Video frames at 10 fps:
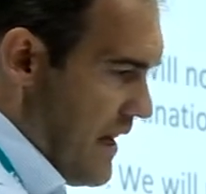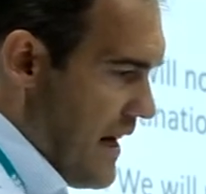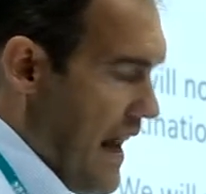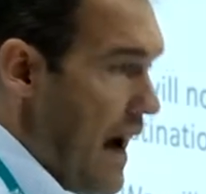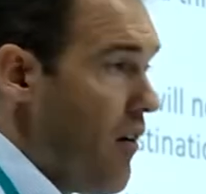
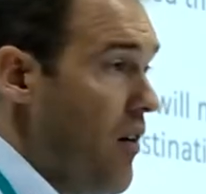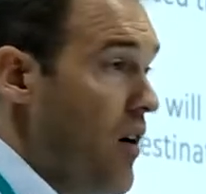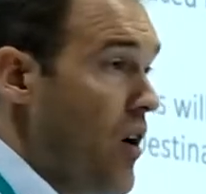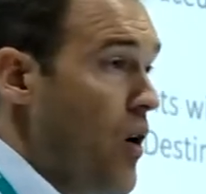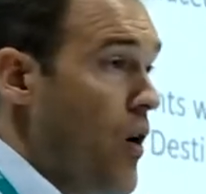Now,
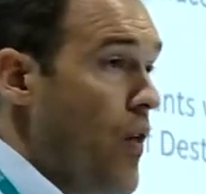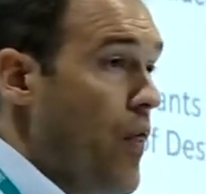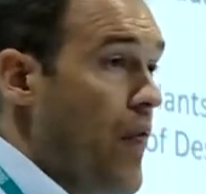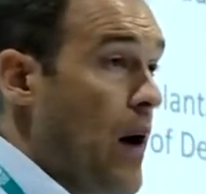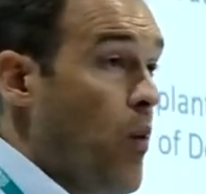
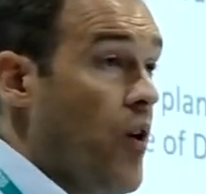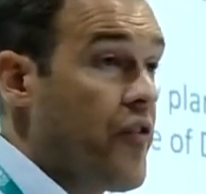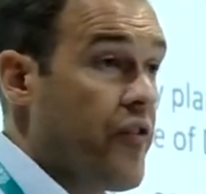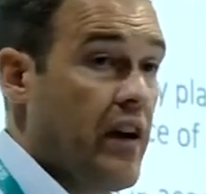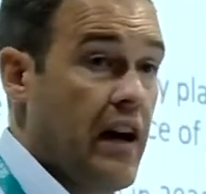there
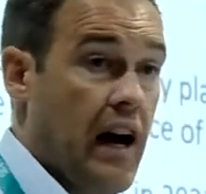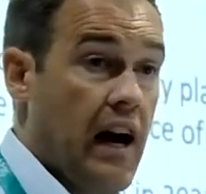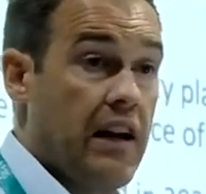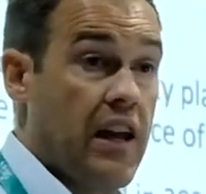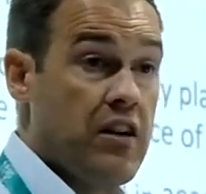was
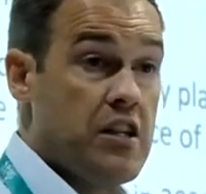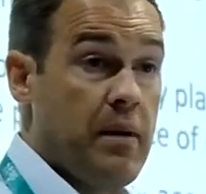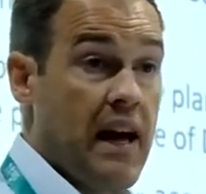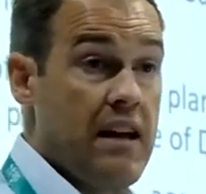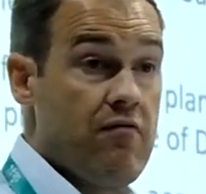going to be
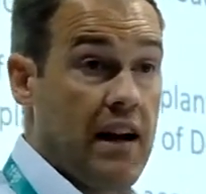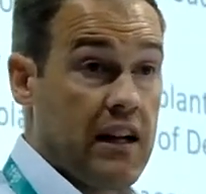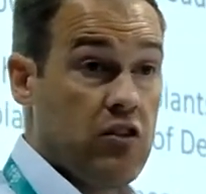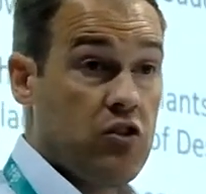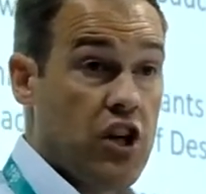a
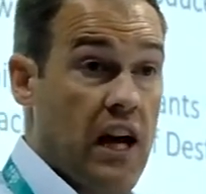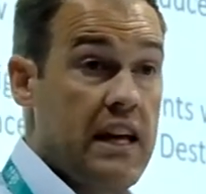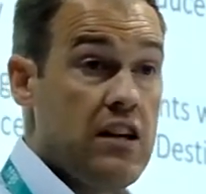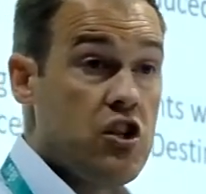radical change